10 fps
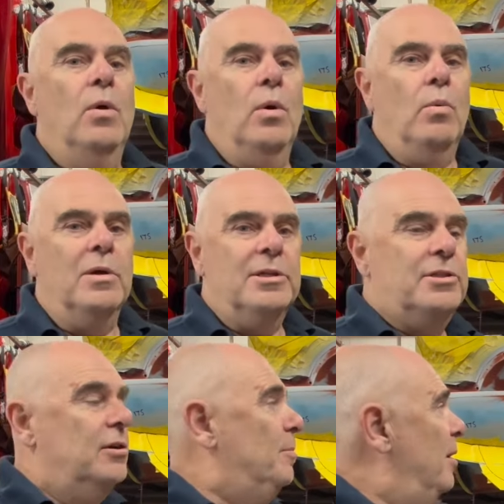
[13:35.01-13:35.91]
one or
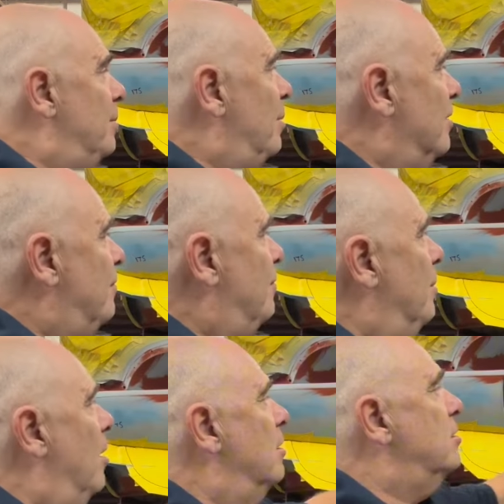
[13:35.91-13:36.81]
two people have
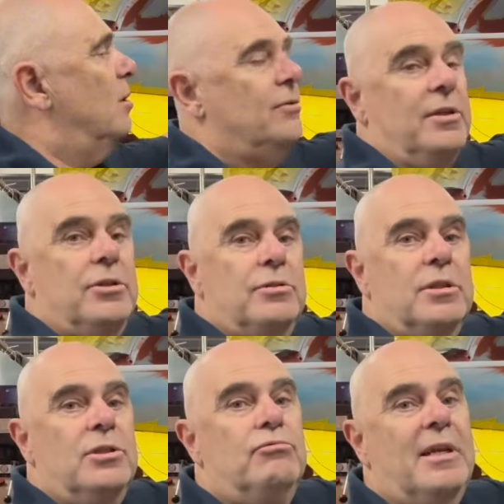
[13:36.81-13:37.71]
remarked on
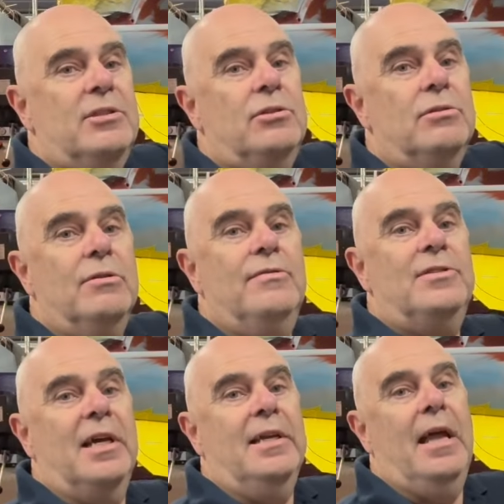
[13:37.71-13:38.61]
this red stuff,
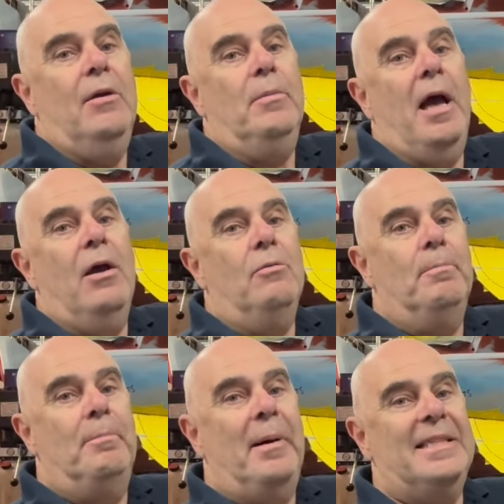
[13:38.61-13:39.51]
saying how
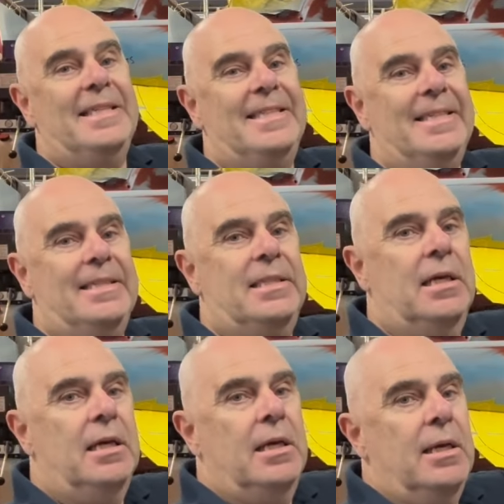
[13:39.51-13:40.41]
bad it is.
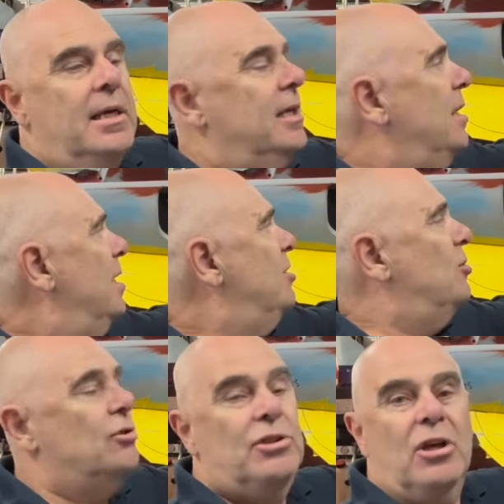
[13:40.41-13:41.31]
It's
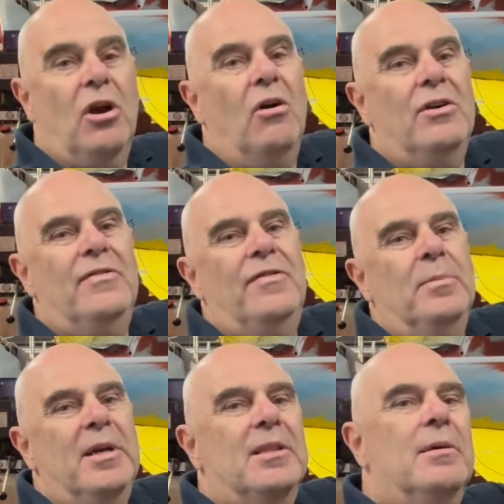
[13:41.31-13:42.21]
just a guide for
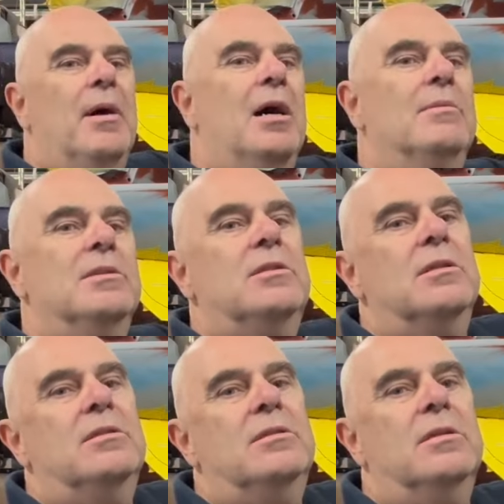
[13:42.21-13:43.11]
me at the moment
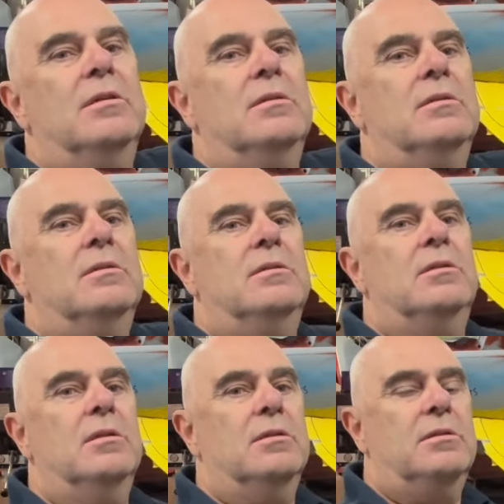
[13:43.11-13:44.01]
to
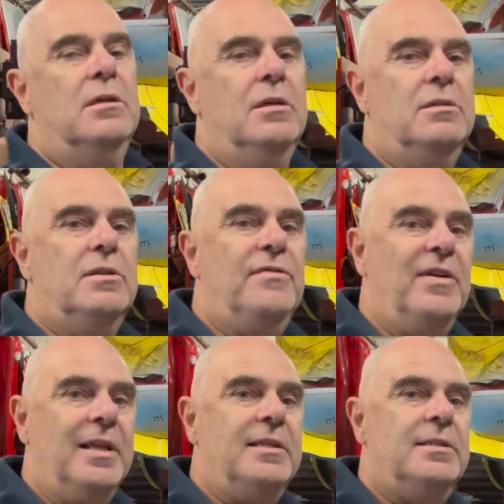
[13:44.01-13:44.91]

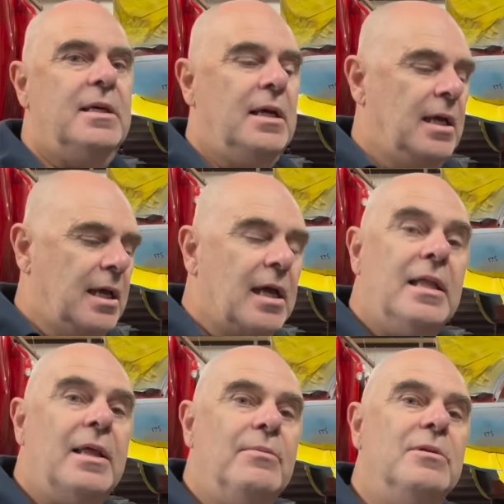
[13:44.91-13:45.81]
fill it,
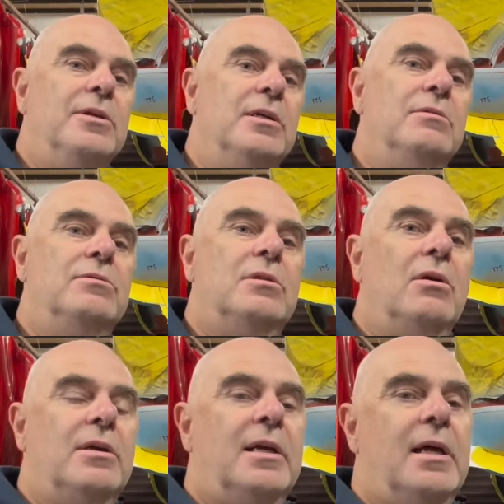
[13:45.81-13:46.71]
and then we'll use
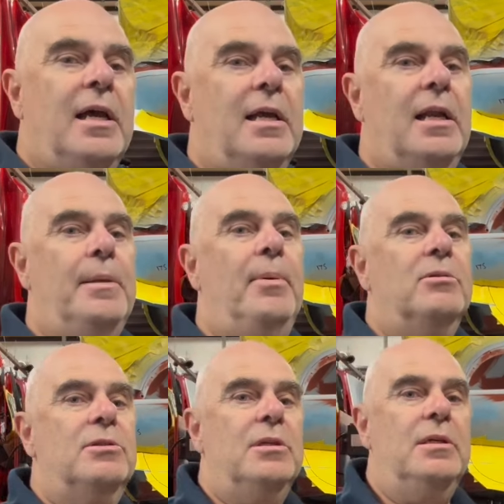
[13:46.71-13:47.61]
like an
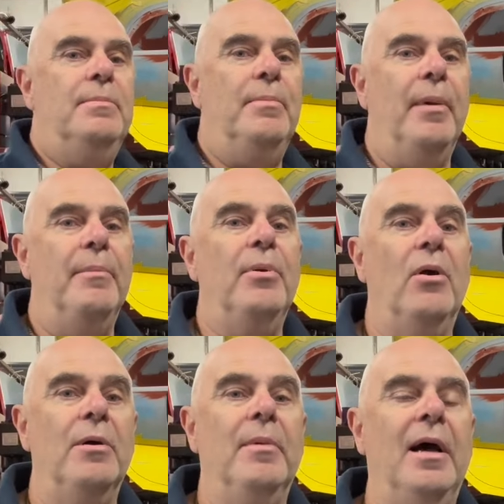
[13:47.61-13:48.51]
epoxy
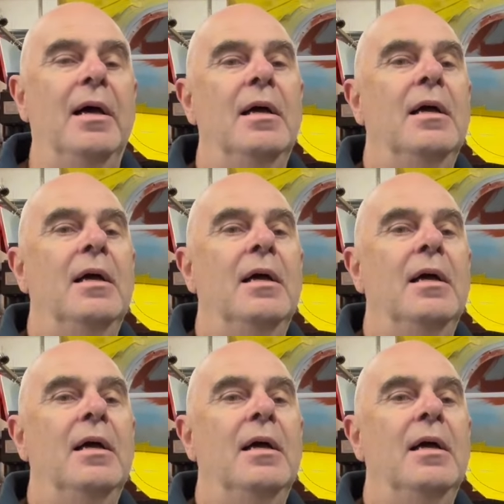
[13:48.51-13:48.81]
primer,